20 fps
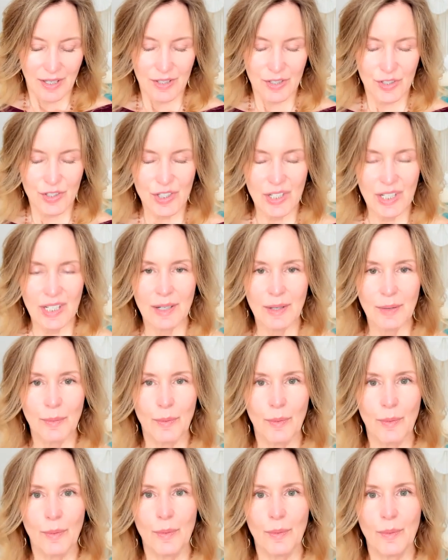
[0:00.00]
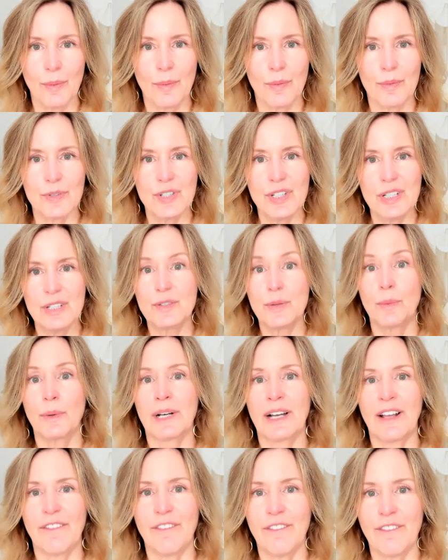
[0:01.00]
She she's the
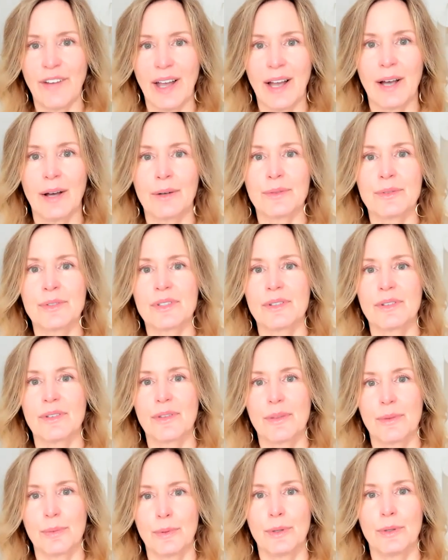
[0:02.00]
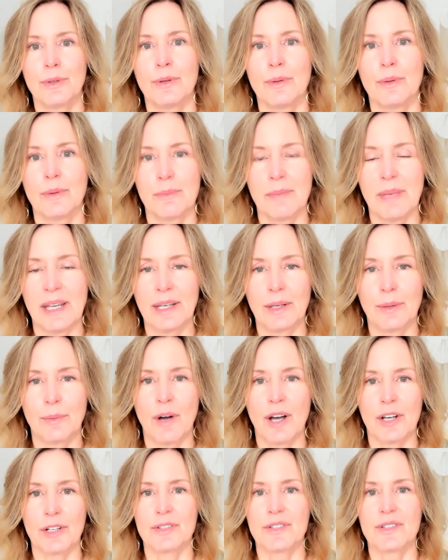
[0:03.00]
one I found through Meggan
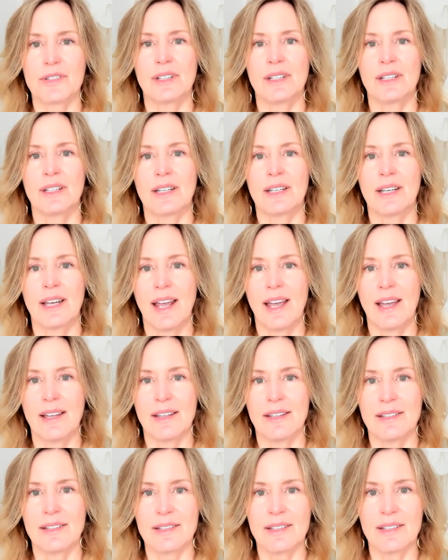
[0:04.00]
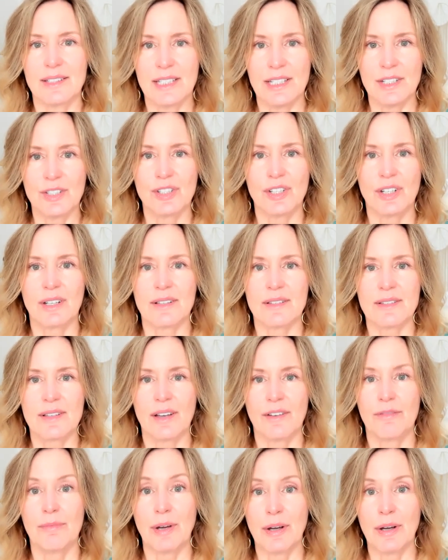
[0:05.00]
Watterson and the teachings
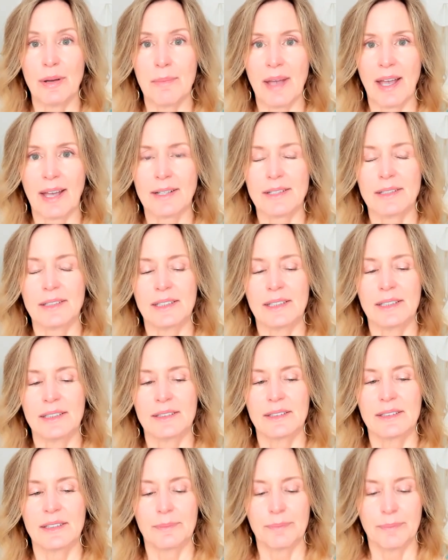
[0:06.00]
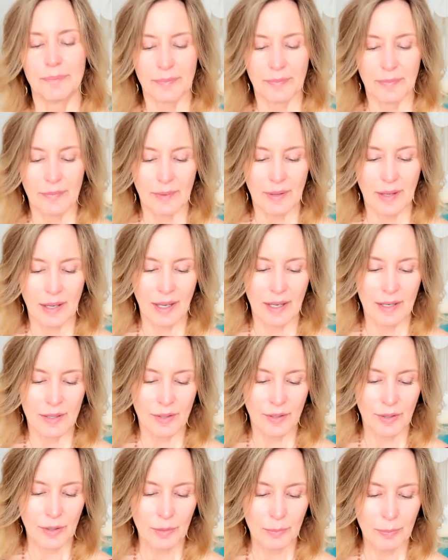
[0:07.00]
of Mary Magdalene.
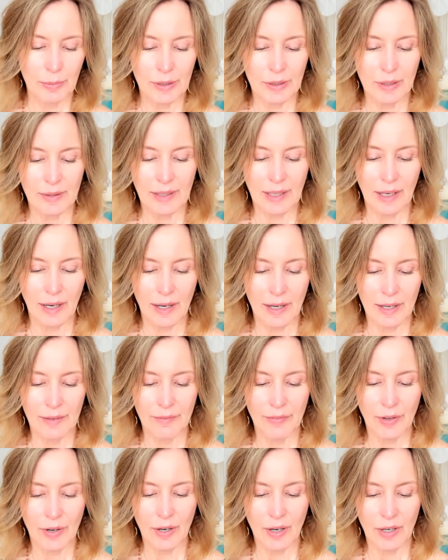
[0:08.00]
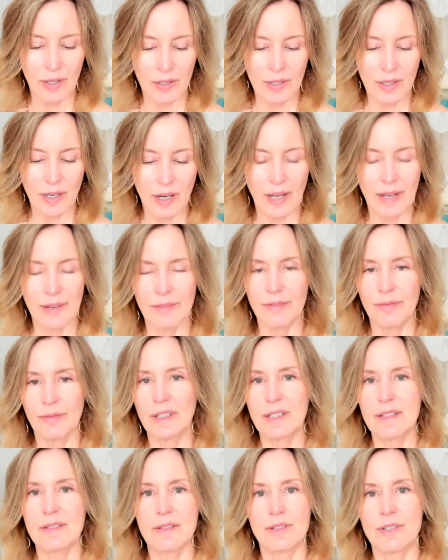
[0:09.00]
And her book, The Eye of the Heart, I've
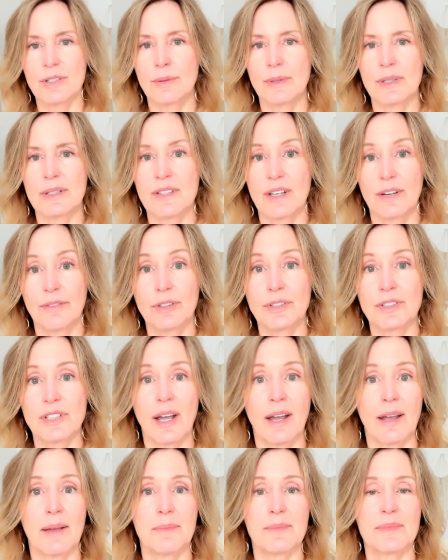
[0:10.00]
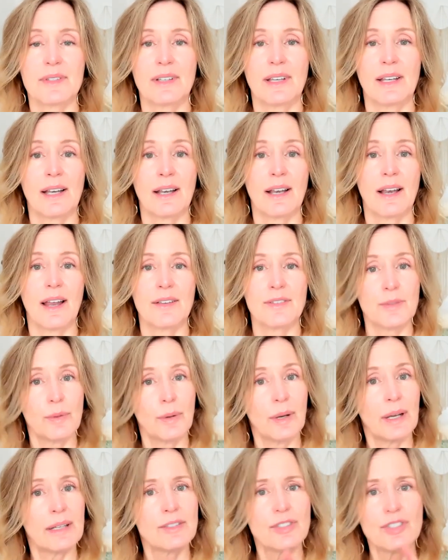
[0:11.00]
listened to it several times. And
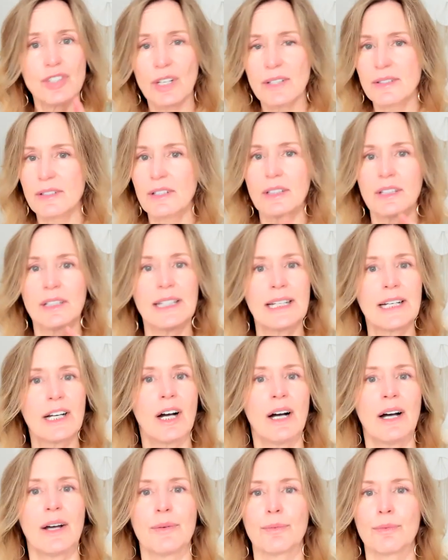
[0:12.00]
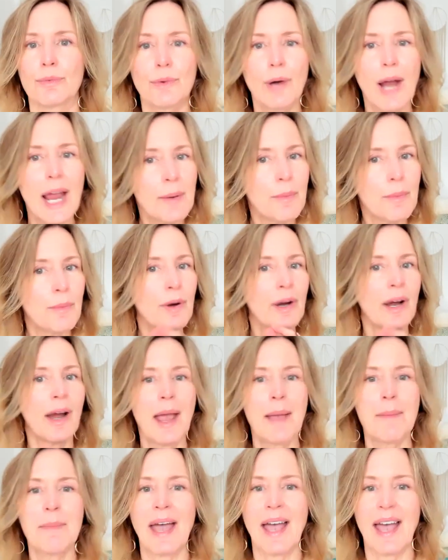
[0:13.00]
so I just click on right where
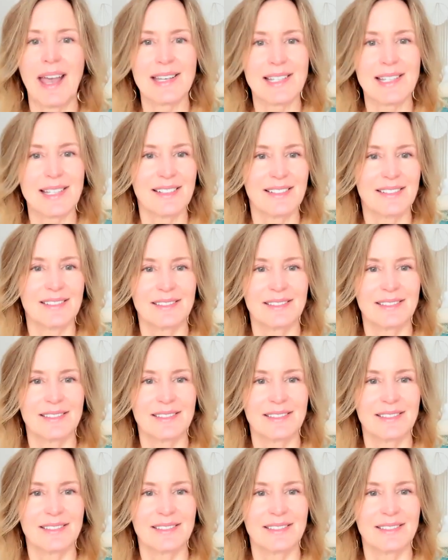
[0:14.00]
I'm at.